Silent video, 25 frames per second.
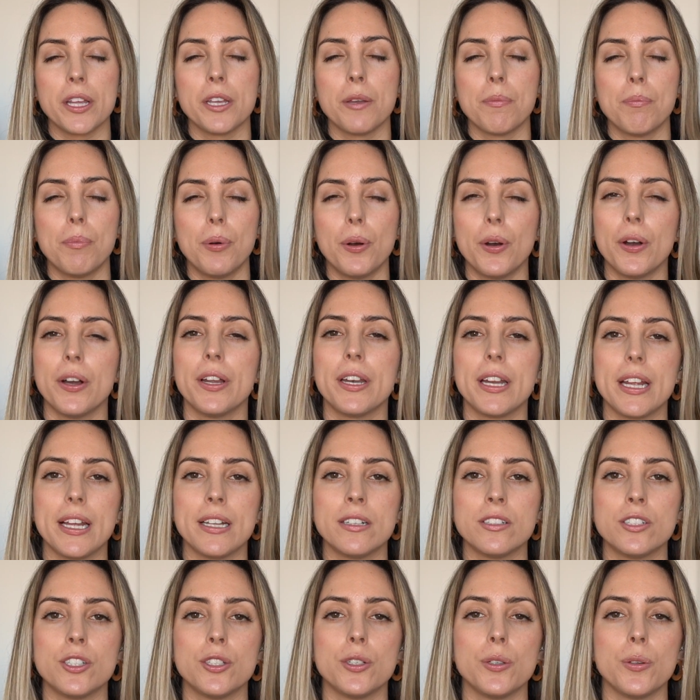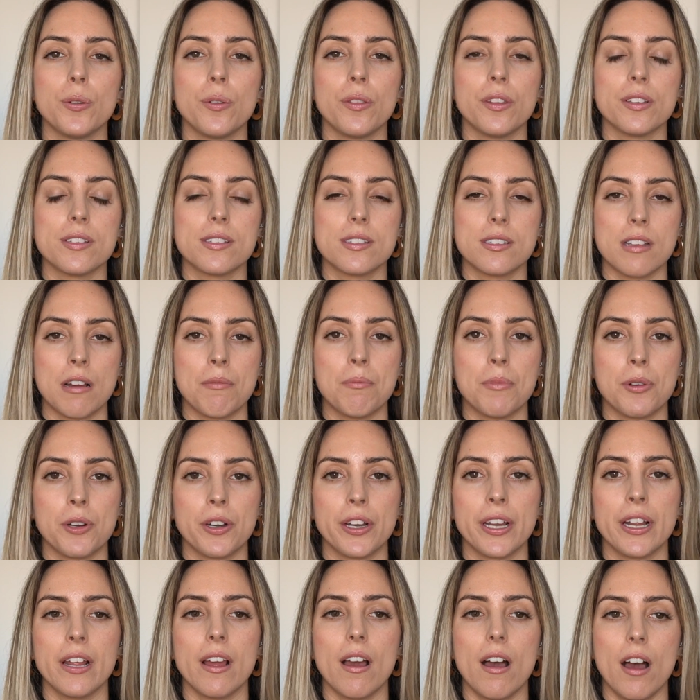what you put into the
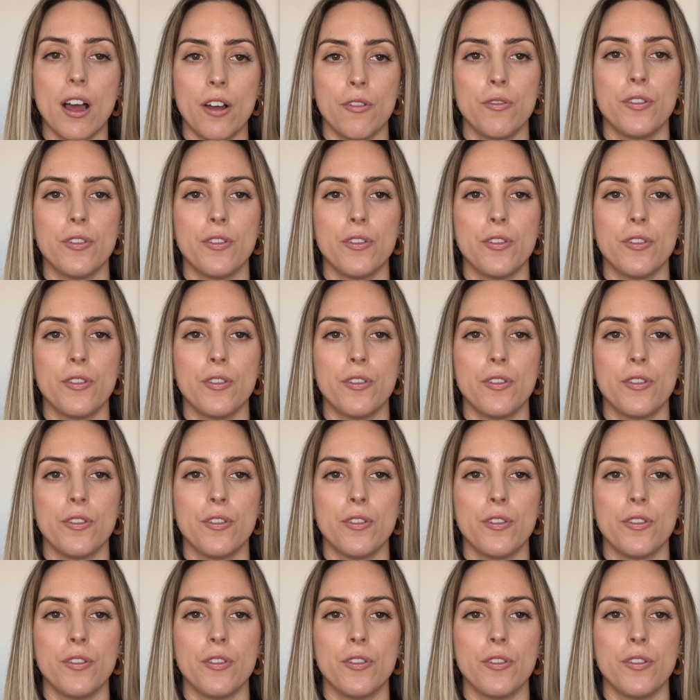summary